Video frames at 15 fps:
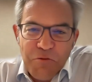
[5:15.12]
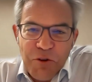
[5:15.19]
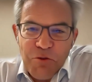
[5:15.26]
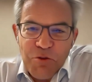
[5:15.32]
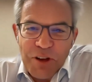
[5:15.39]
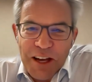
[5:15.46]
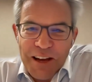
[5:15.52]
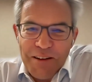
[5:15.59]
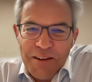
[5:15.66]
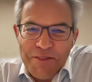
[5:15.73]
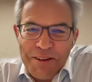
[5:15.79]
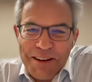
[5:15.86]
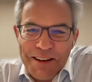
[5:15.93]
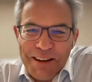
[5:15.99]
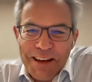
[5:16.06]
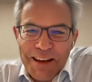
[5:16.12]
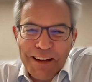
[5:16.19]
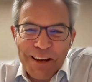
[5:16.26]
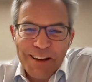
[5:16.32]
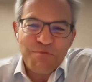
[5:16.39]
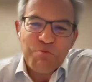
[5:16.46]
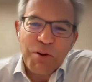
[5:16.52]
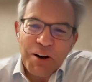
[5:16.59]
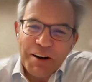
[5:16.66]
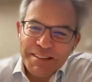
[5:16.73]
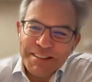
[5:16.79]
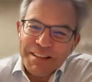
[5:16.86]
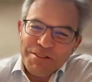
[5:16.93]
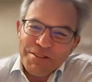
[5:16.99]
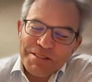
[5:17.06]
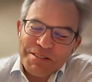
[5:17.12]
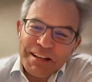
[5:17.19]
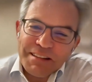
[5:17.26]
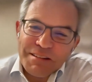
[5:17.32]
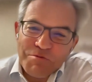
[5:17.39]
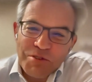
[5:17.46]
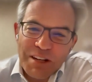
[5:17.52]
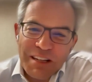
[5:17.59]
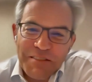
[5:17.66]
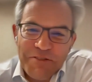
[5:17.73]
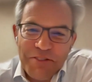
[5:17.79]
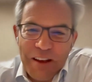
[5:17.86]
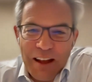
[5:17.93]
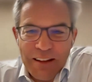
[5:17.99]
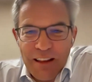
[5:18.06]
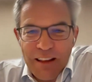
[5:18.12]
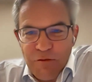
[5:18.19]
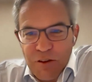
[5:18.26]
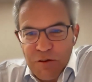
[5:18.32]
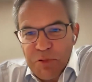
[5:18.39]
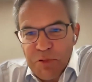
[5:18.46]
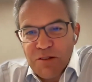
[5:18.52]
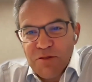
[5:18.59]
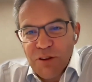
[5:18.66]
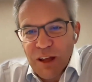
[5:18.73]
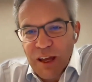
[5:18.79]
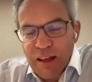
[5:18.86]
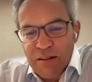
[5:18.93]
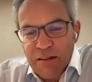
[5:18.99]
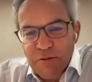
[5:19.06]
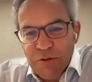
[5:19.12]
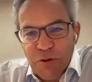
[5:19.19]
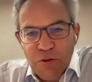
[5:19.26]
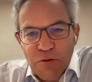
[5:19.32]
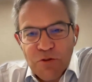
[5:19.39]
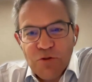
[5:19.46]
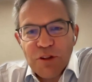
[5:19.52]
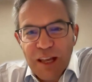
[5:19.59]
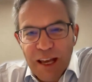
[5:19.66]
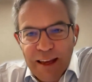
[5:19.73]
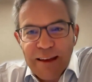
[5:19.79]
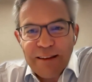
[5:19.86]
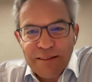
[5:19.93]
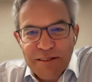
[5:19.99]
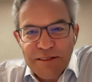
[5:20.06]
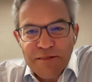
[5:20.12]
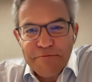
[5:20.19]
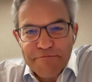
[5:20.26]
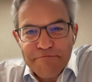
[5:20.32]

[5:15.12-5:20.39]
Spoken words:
we will have a nice party to celebrate the fact that we've been together for 2 decades.